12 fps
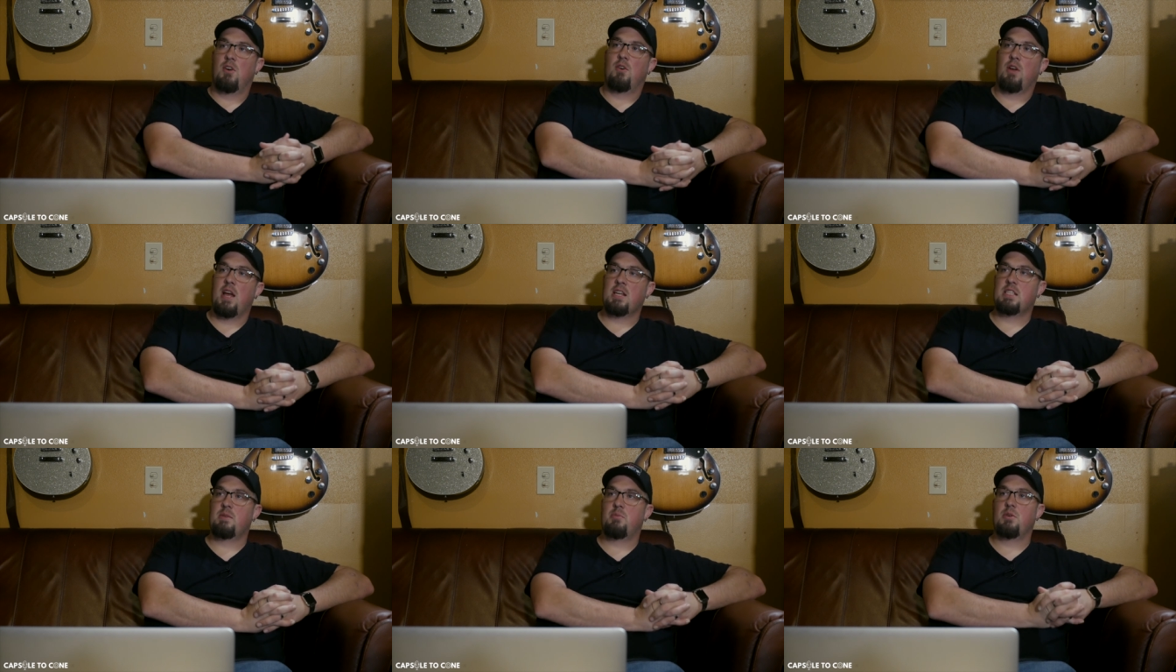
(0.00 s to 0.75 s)
song.
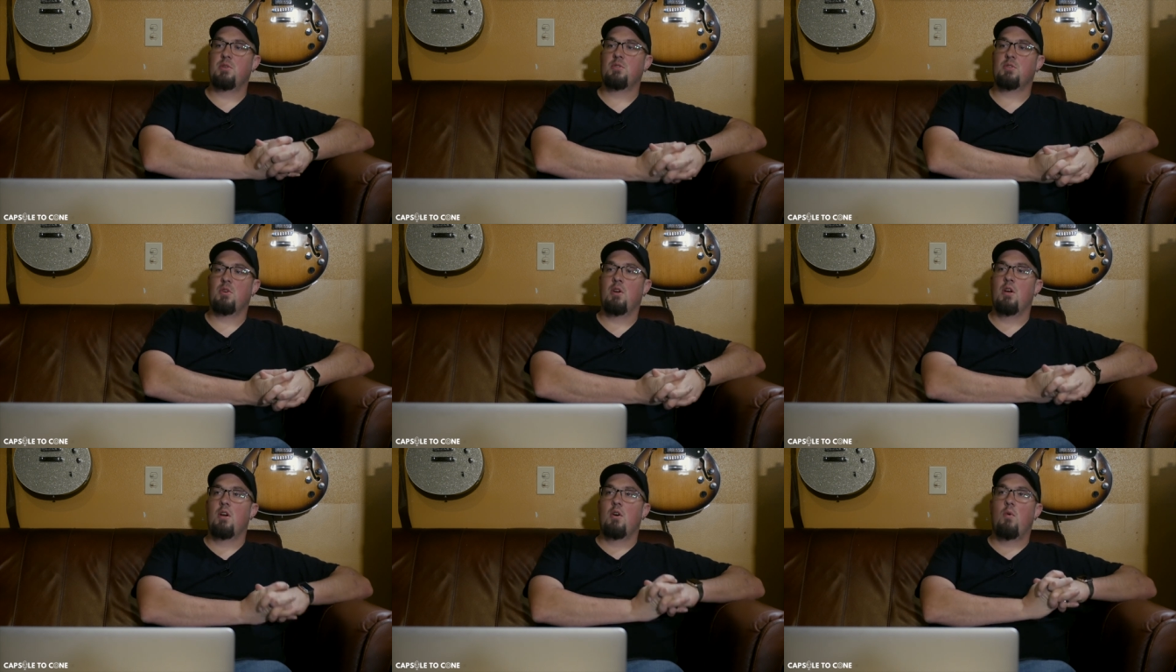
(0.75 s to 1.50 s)
As the
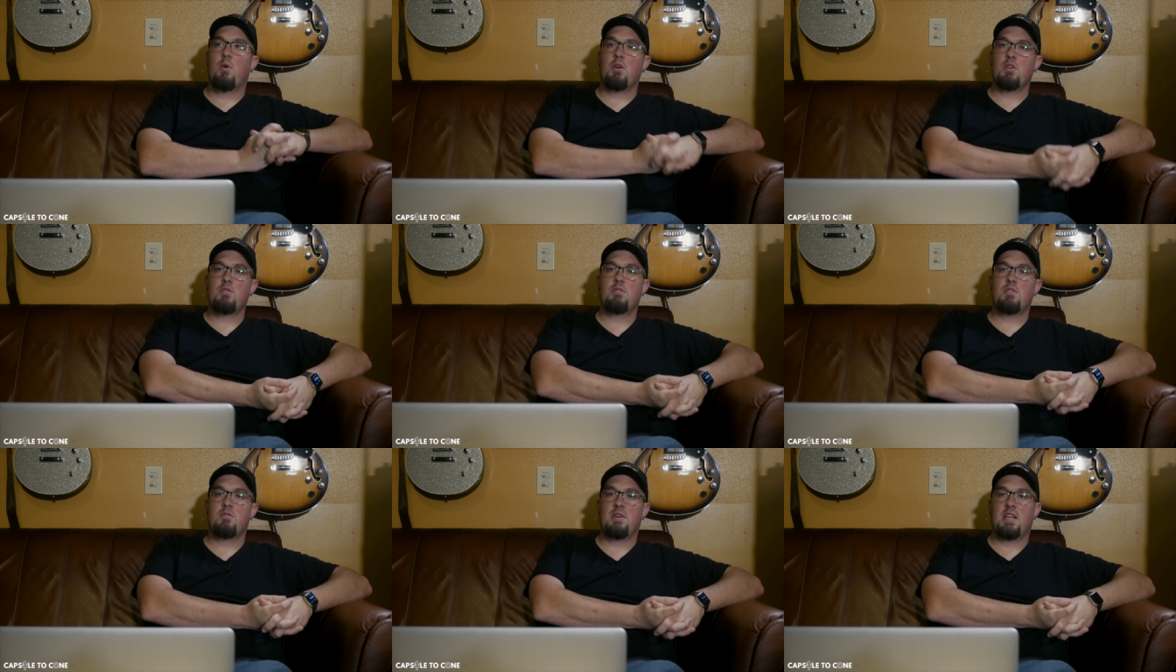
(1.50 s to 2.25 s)
producer, what are you
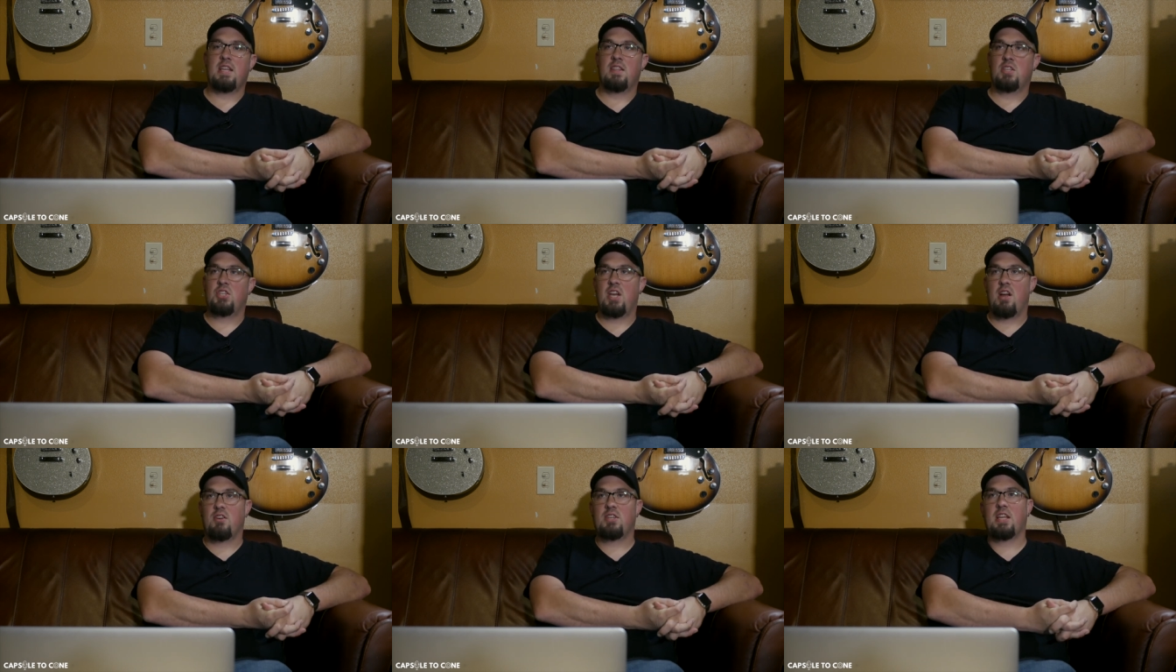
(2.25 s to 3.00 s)
doing in the
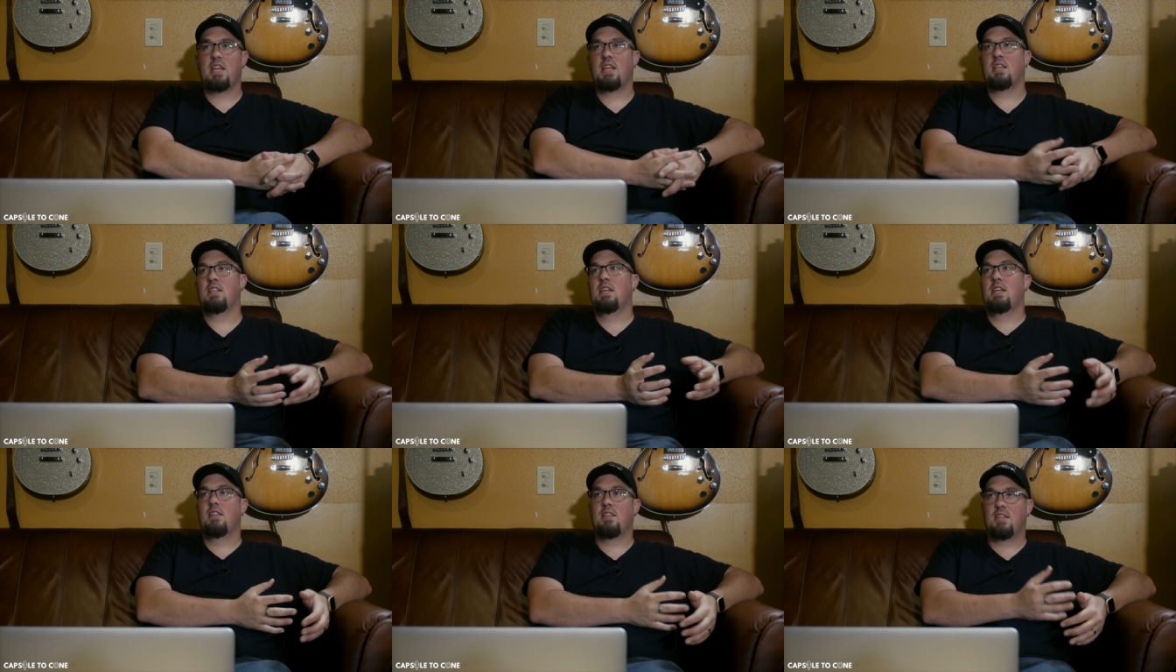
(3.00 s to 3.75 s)
chair to get
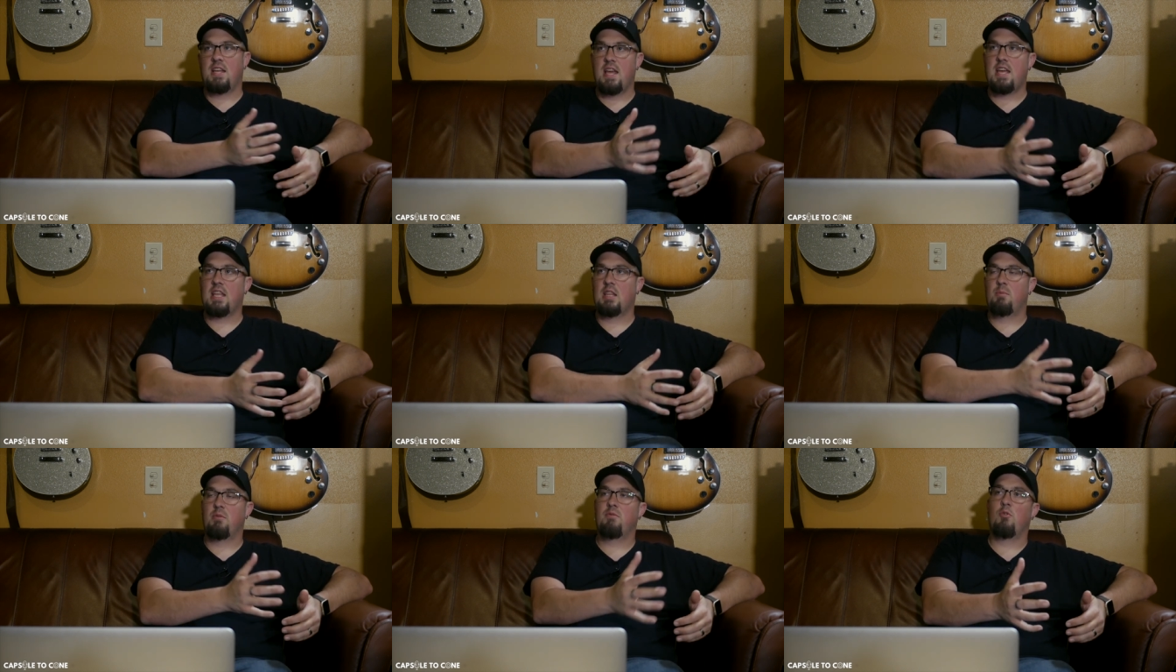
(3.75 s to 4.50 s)
the take
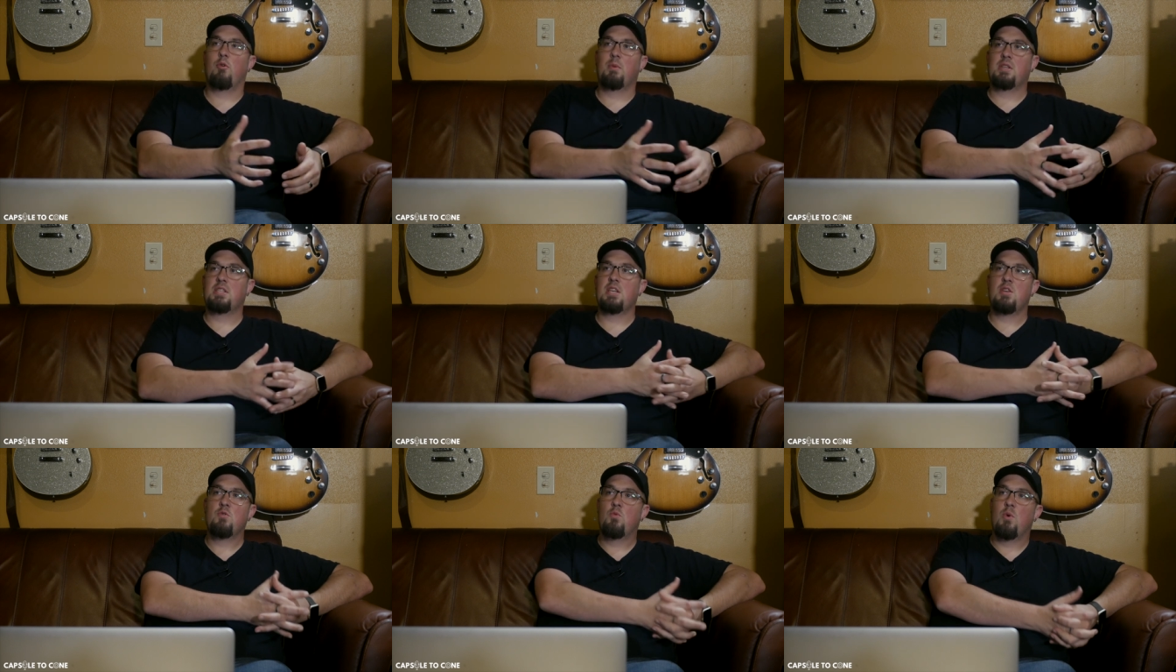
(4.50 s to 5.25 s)
and the performance
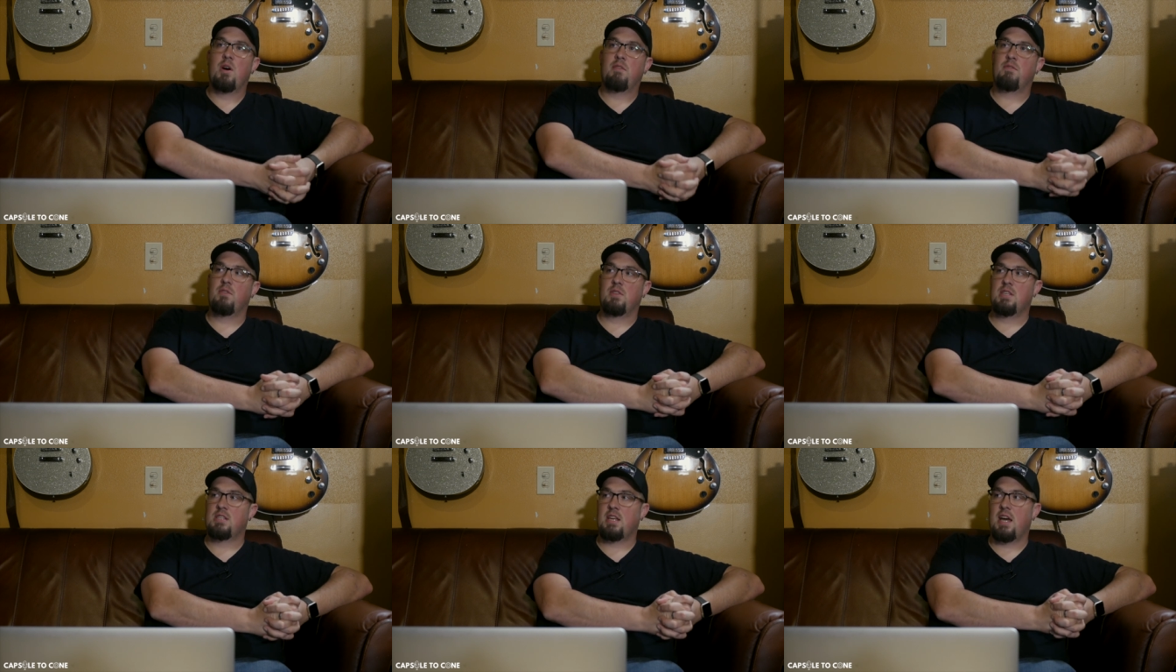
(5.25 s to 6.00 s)
that you want
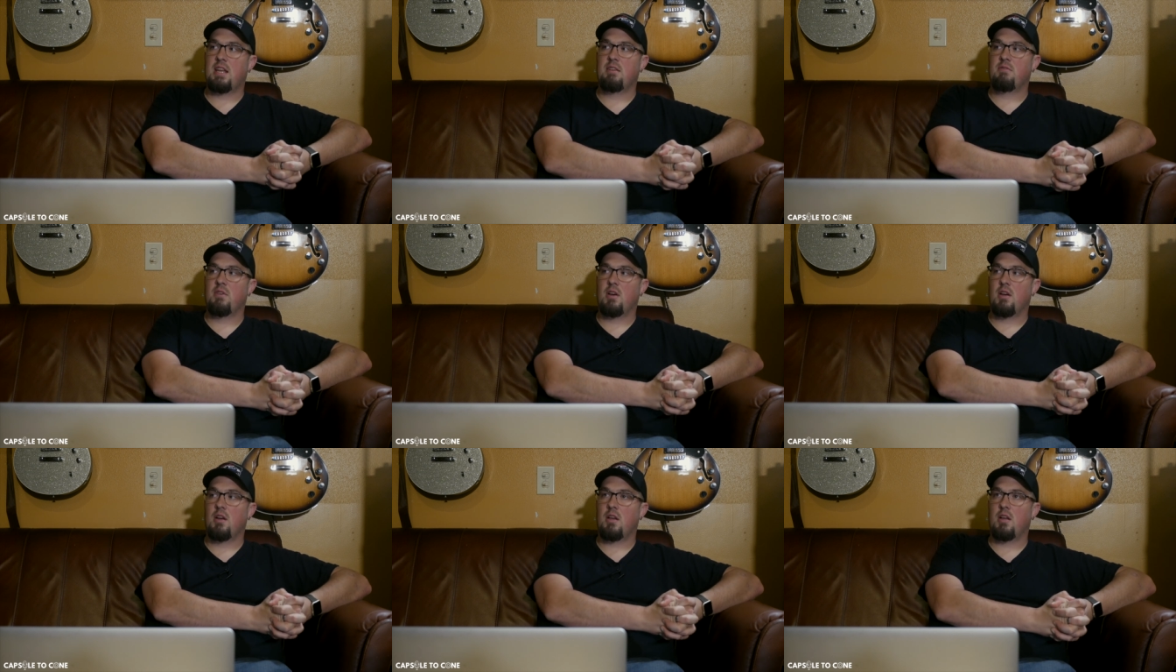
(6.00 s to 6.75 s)
for this kind of
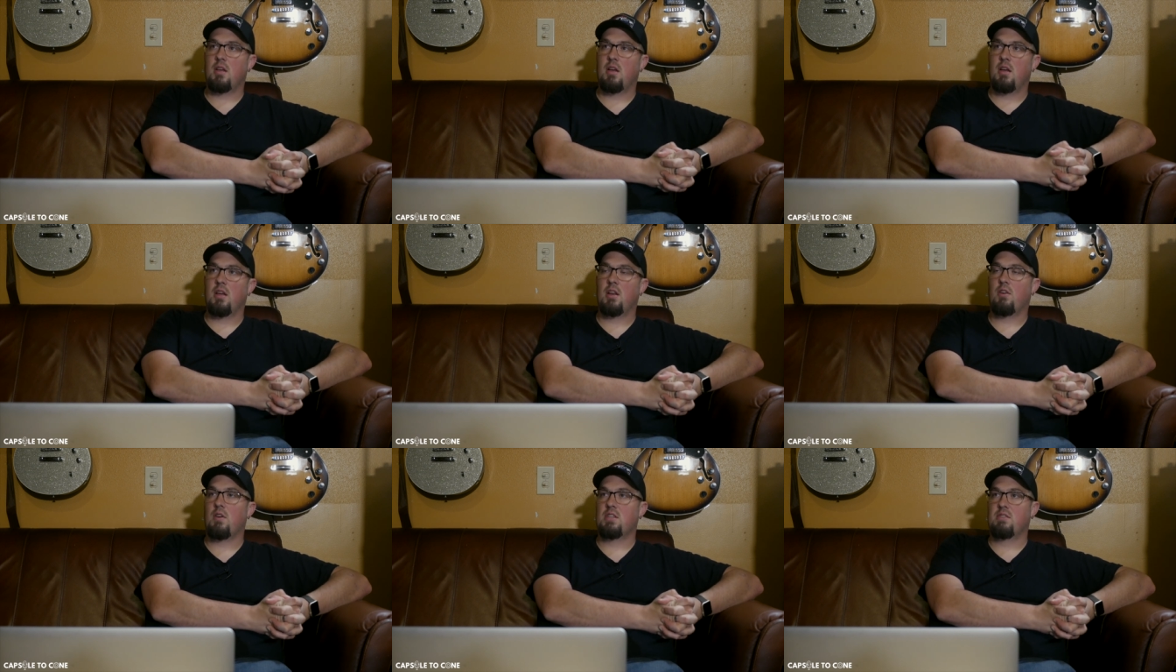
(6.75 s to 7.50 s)
a
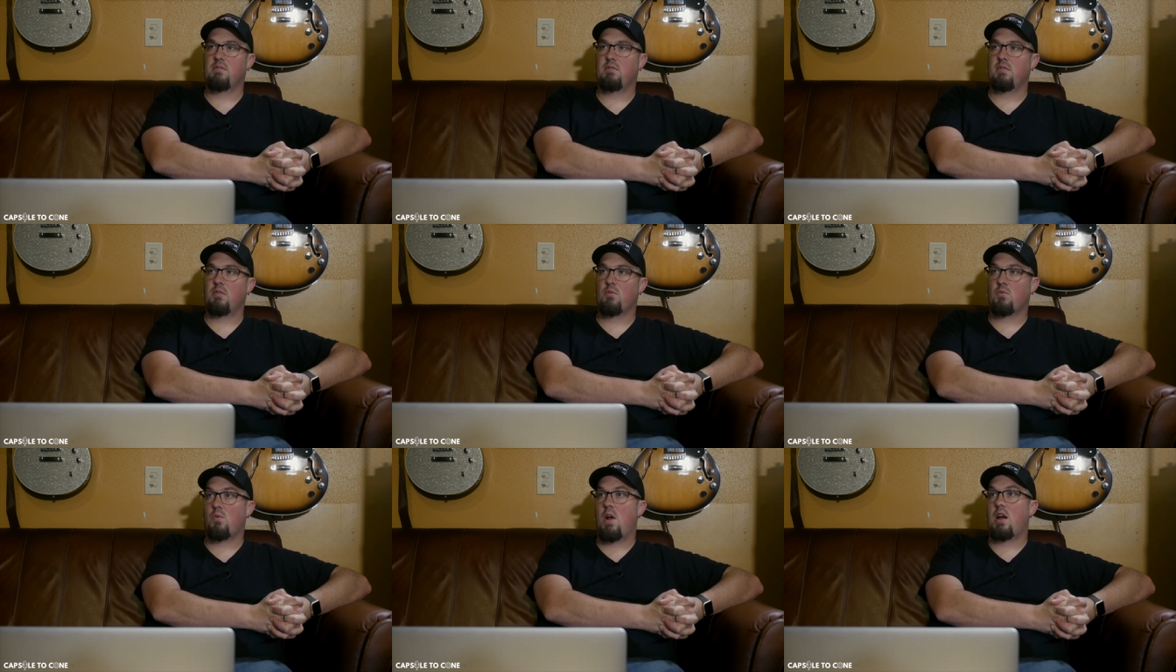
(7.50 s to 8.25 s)
an aggressive
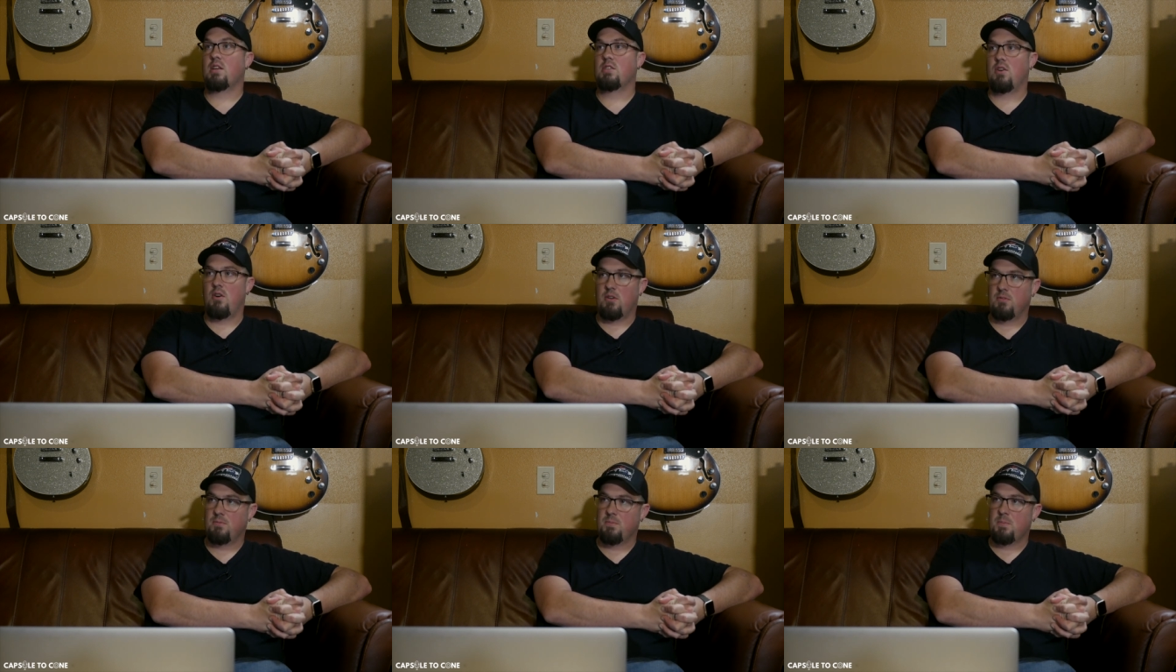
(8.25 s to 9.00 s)
rock song?